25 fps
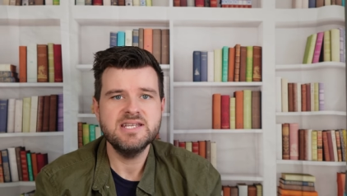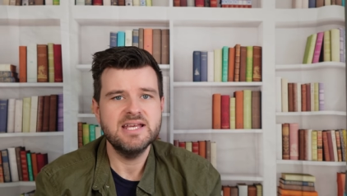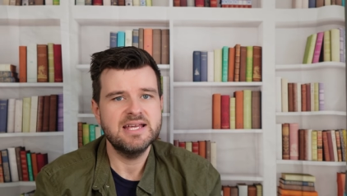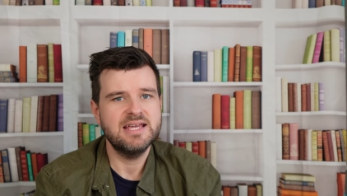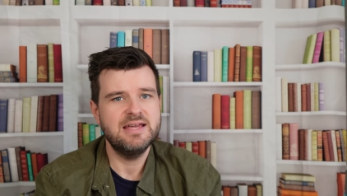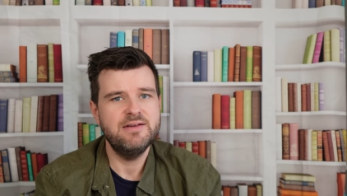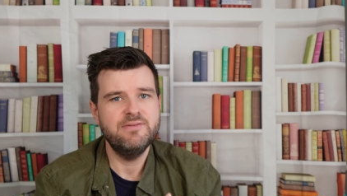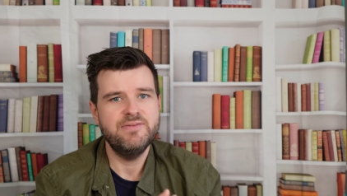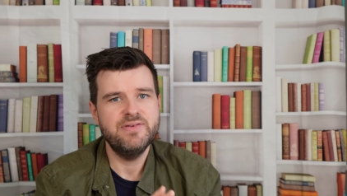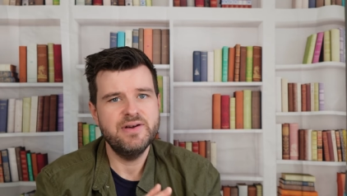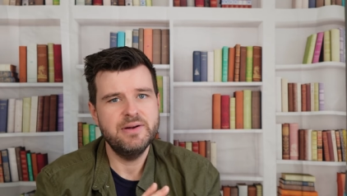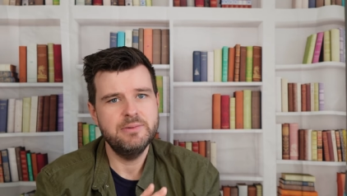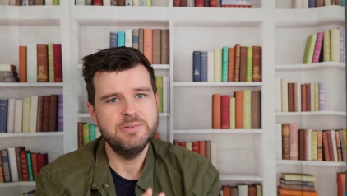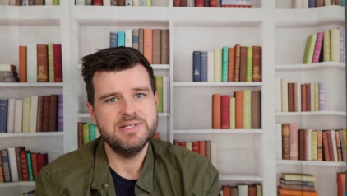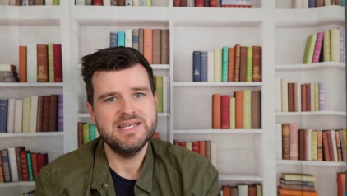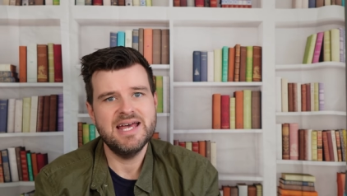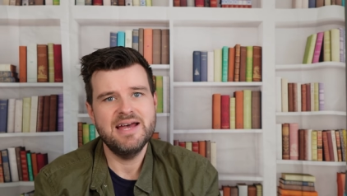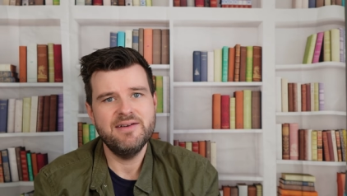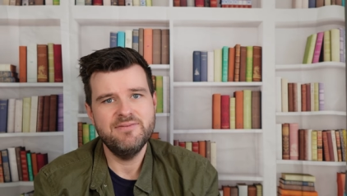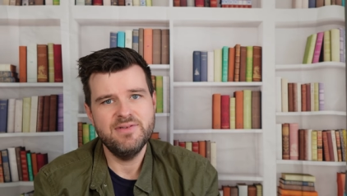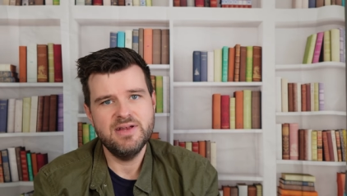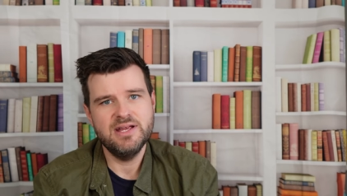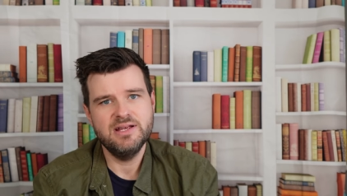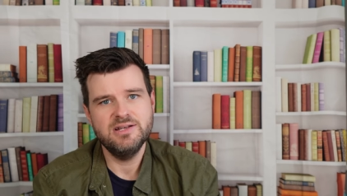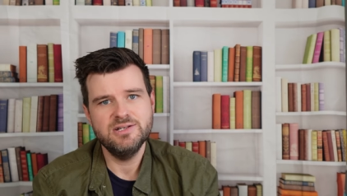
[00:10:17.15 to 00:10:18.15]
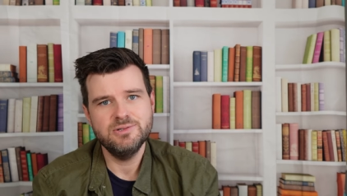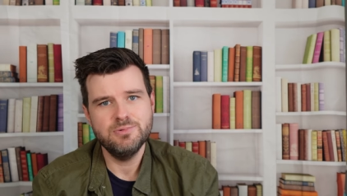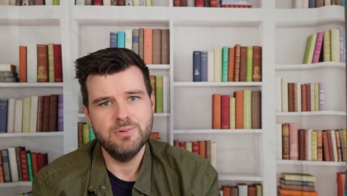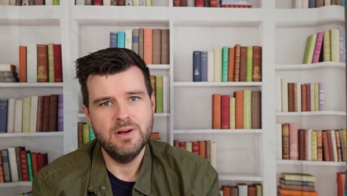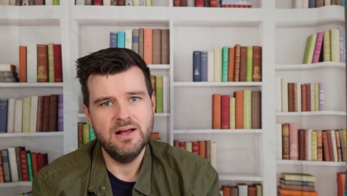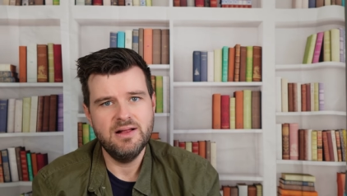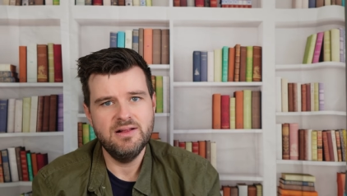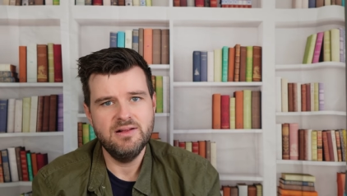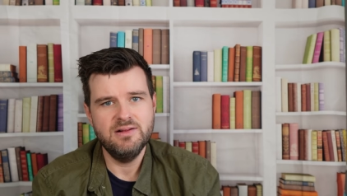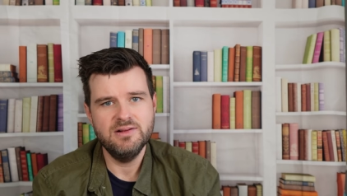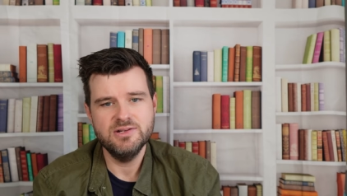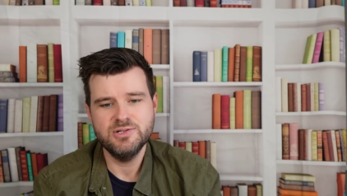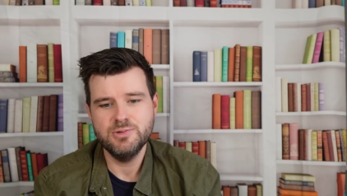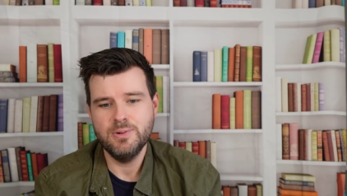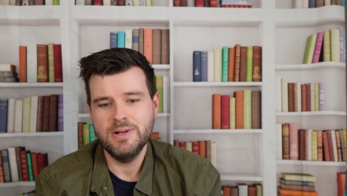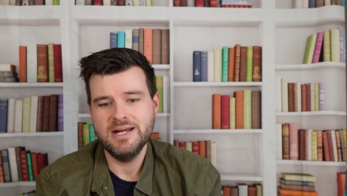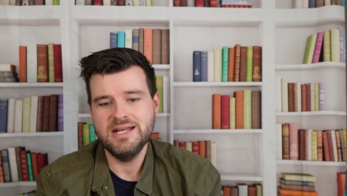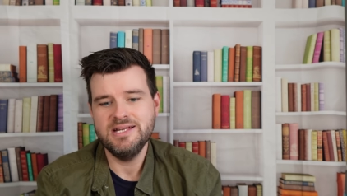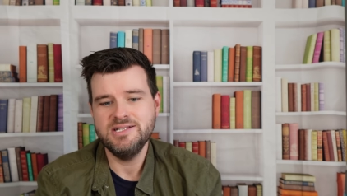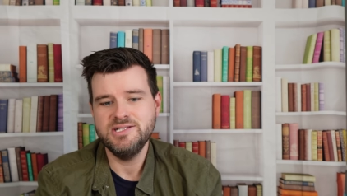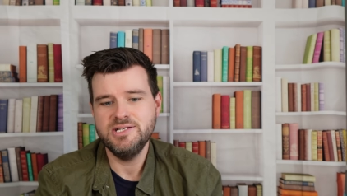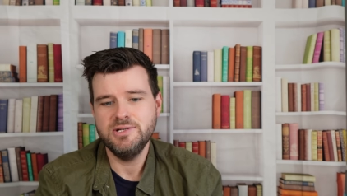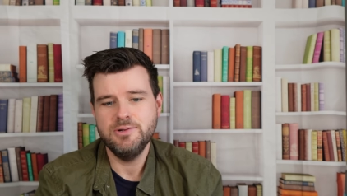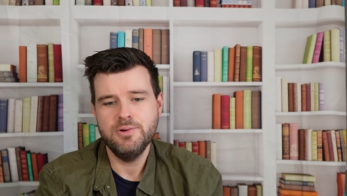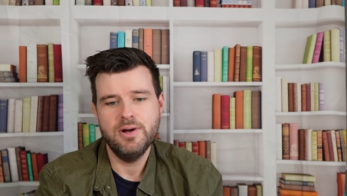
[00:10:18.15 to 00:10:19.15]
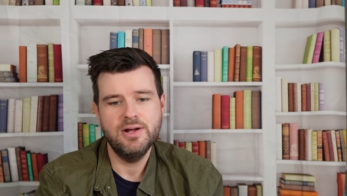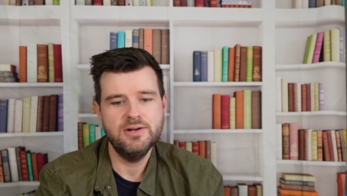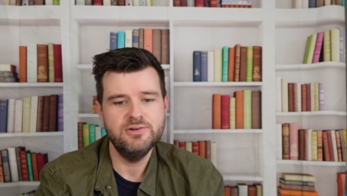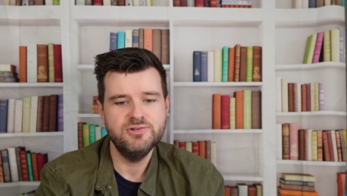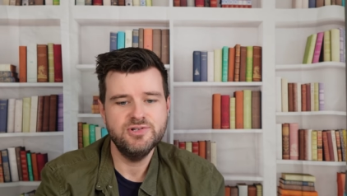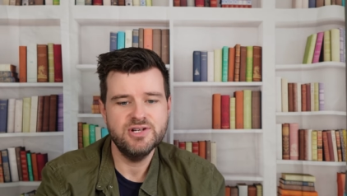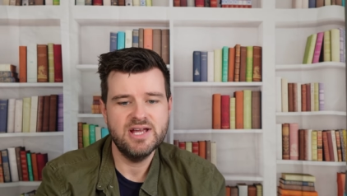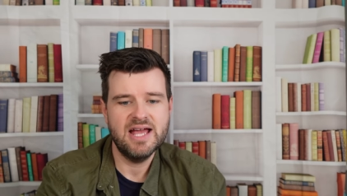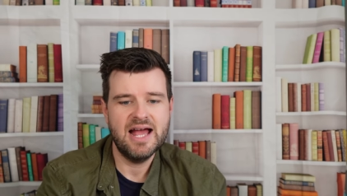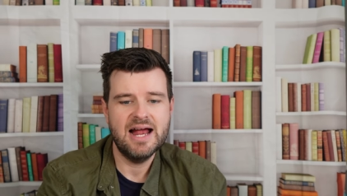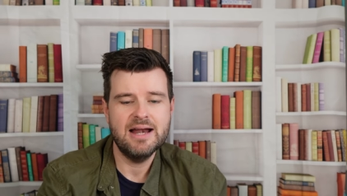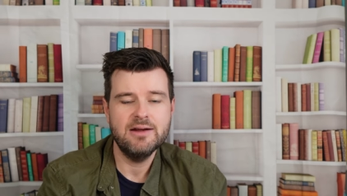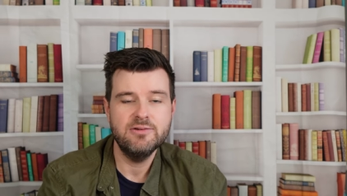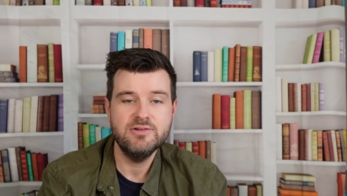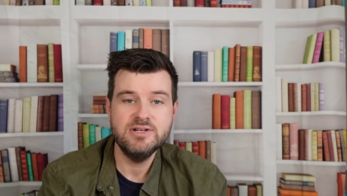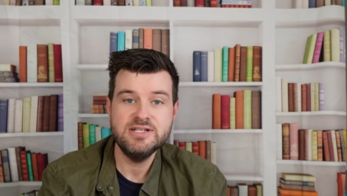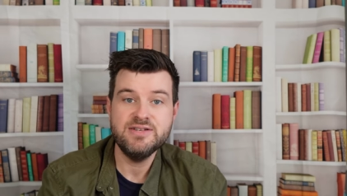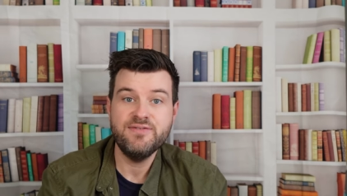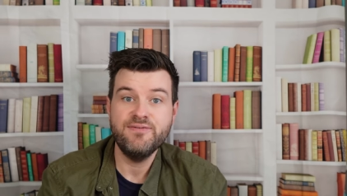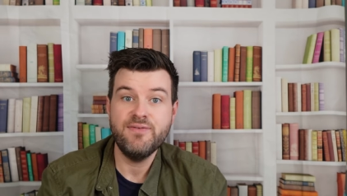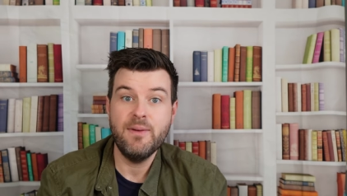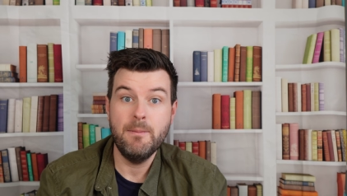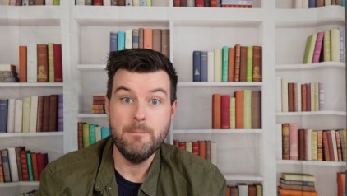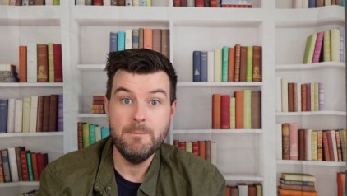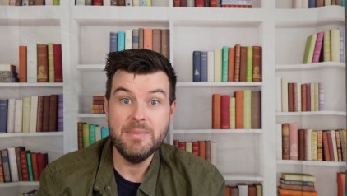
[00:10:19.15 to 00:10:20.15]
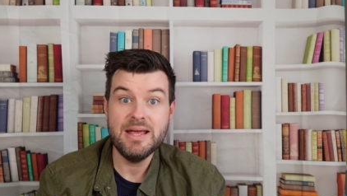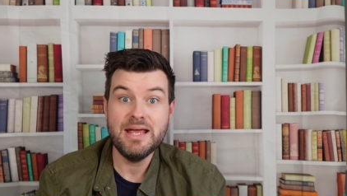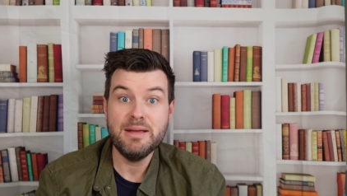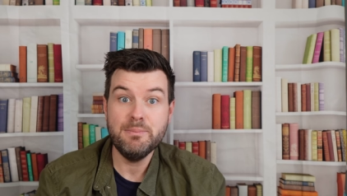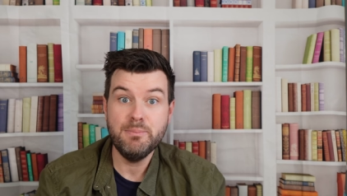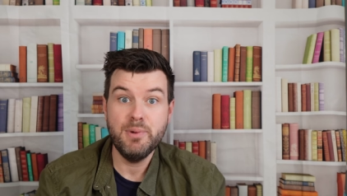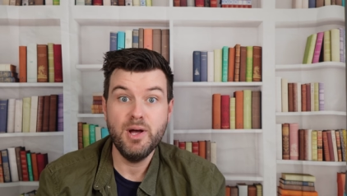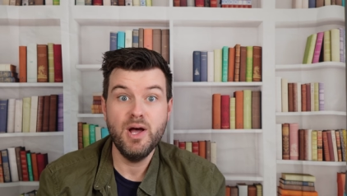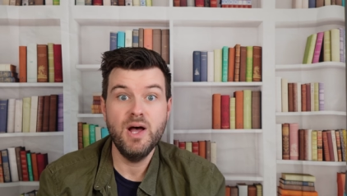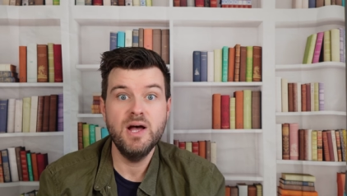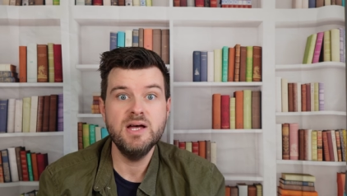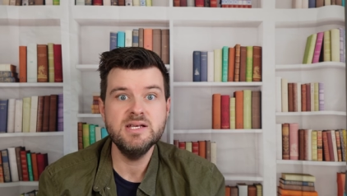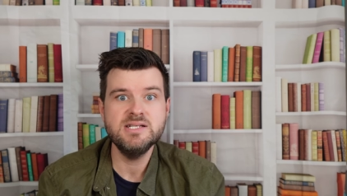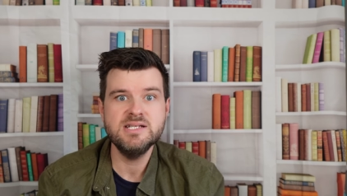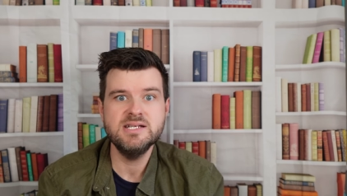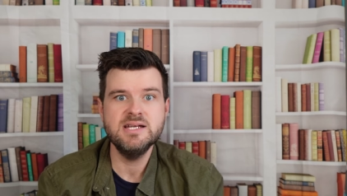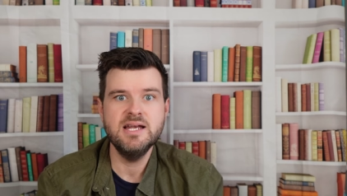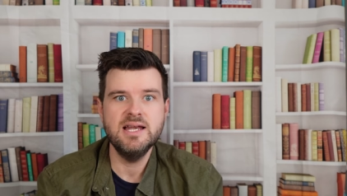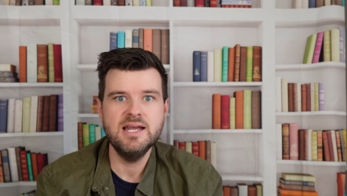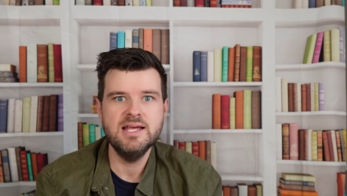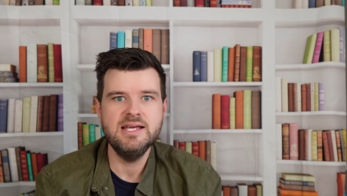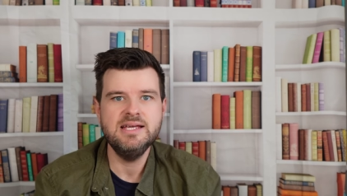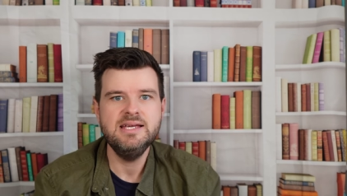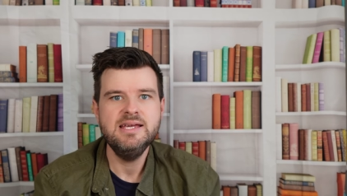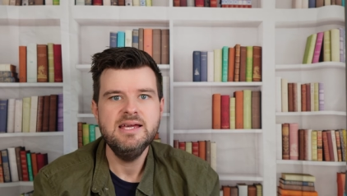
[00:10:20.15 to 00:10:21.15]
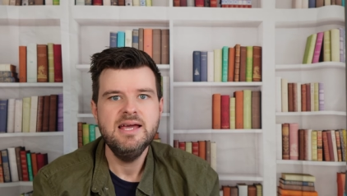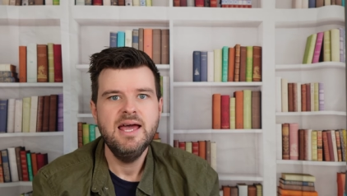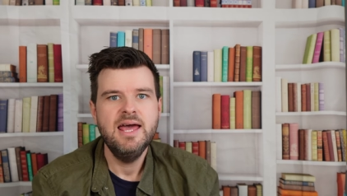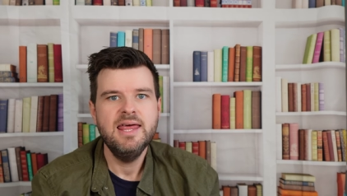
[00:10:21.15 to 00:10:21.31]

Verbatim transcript: Like if I was having 2,200 calories, for me personally,